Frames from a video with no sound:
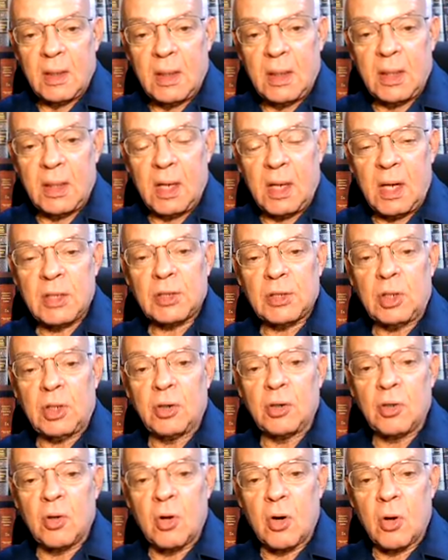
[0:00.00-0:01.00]
In
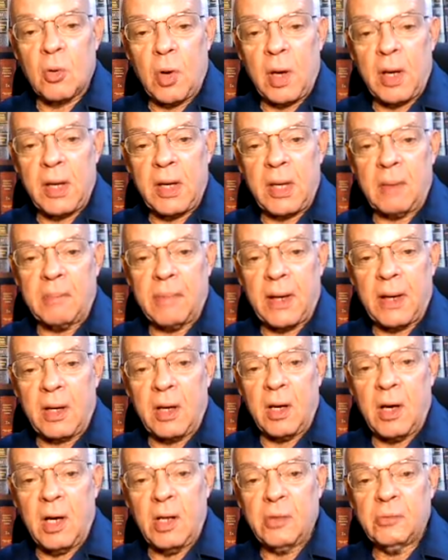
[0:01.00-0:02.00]
Oslo, Norway, about
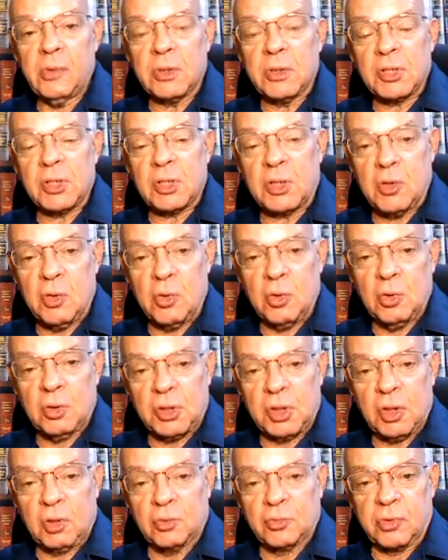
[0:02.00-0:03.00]
100 school
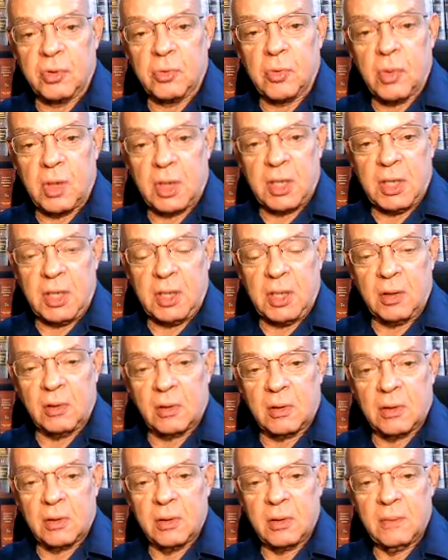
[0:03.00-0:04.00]
children were
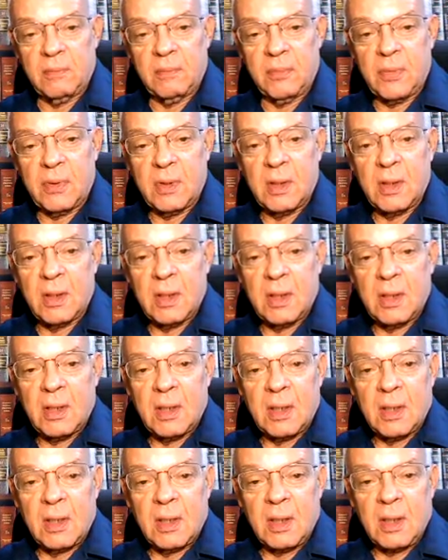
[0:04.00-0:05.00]
killed.
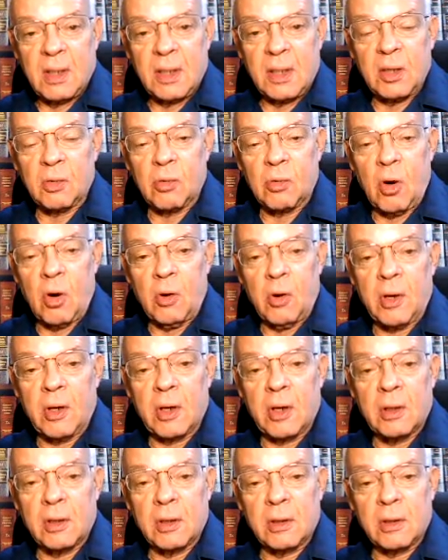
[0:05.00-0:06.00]
In
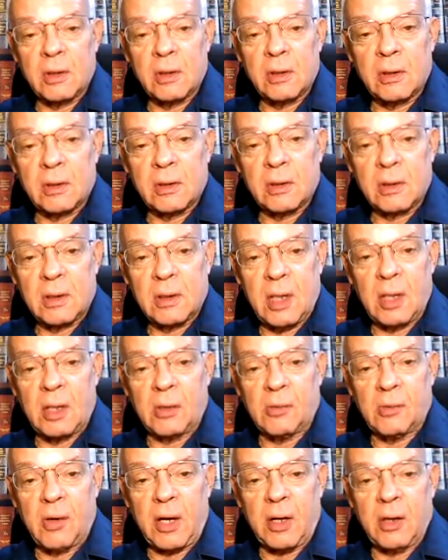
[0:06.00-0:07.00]
Aurora,
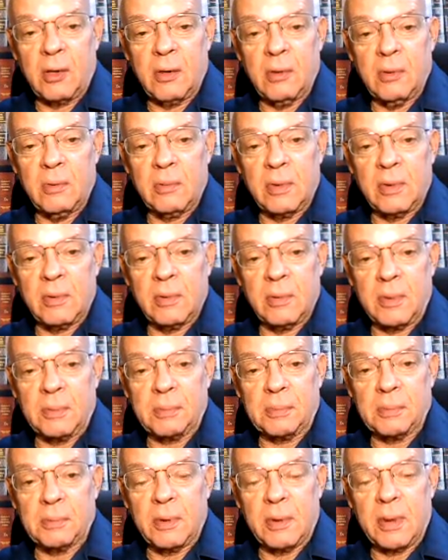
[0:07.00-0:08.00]

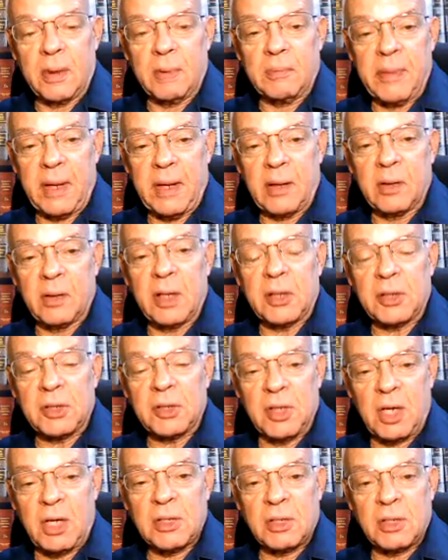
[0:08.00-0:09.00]
Colorado, about a
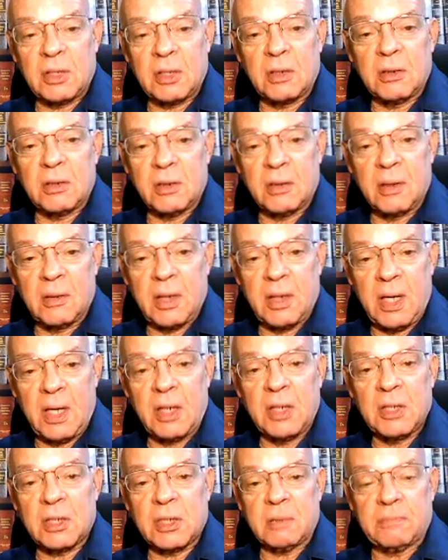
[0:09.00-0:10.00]
dozen
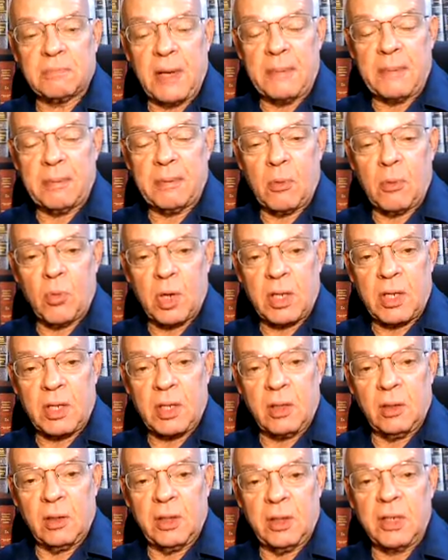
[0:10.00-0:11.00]
innocent people were
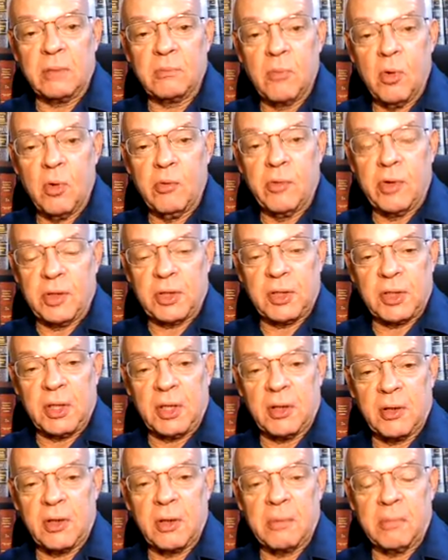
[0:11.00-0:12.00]
killed in a movie
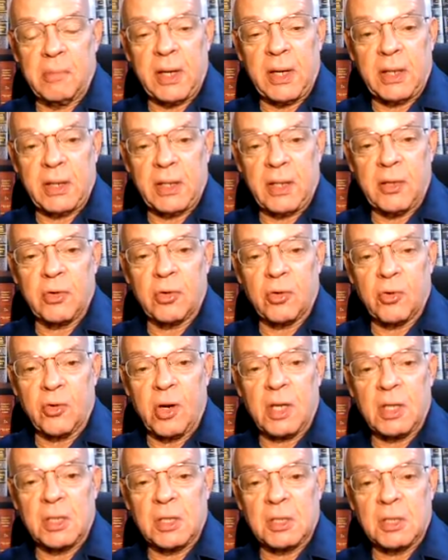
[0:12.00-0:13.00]
theater by another
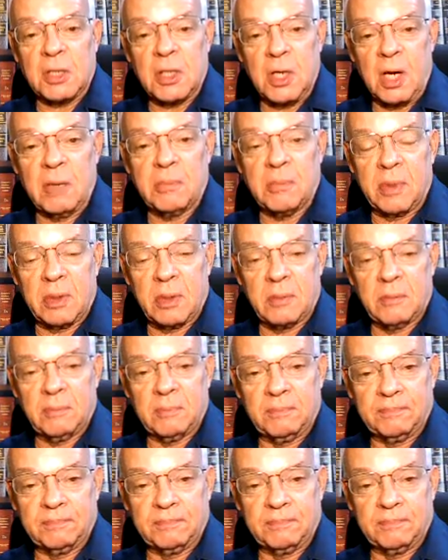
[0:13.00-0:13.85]
crazed gunman.